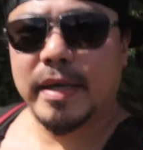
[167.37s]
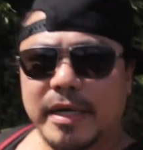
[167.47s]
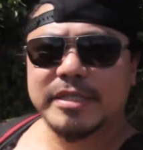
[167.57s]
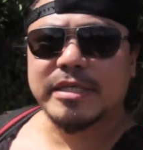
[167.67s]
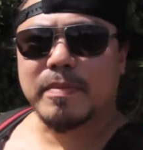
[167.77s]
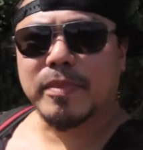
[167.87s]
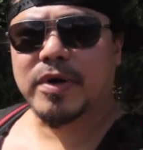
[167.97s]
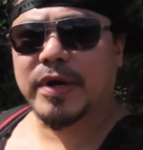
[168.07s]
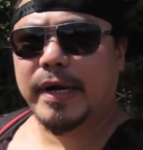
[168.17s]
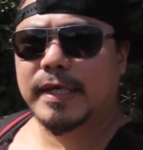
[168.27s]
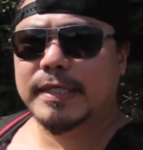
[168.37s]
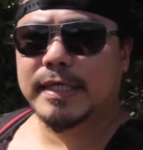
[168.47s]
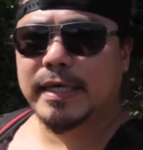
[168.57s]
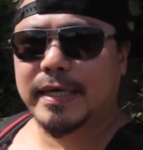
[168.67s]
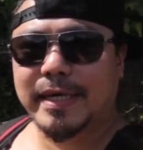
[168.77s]
Here's some
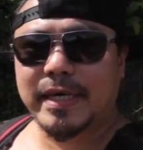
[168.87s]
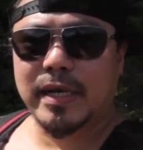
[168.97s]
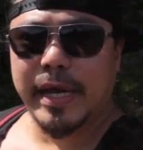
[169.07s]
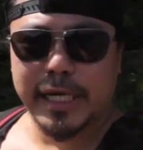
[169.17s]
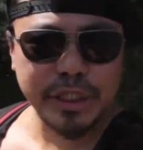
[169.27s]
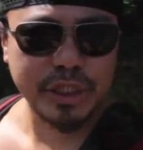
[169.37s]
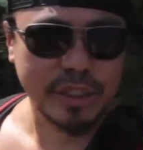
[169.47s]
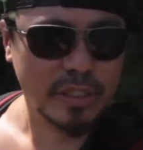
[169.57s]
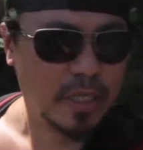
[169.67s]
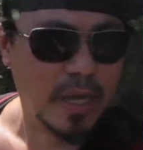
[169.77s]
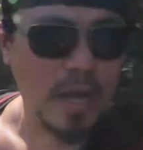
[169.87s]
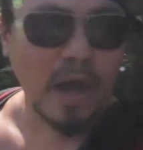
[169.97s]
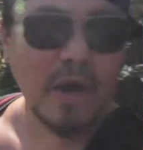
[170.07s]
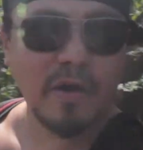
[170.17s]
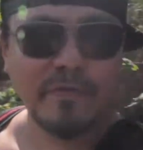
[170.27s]
crazy ledge
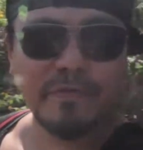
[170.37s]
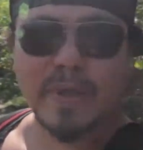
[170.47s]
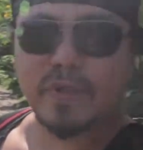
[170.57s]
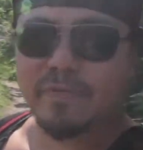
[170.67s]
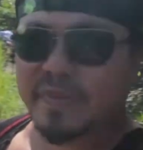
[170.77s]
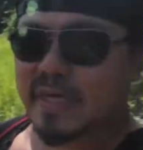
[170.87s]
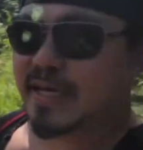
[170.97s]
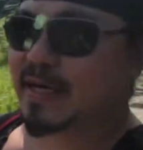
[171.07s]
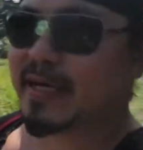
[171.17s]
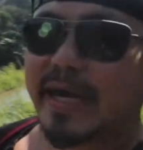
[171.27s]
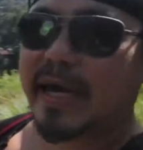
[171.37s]
of one of the